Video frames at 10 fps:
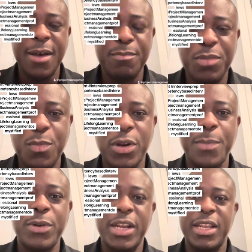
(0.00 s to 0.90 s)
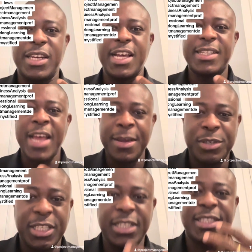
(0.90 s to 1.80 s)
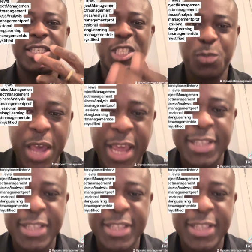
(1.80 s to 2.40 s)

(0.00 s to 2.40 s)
people are putting in their timesheets and spends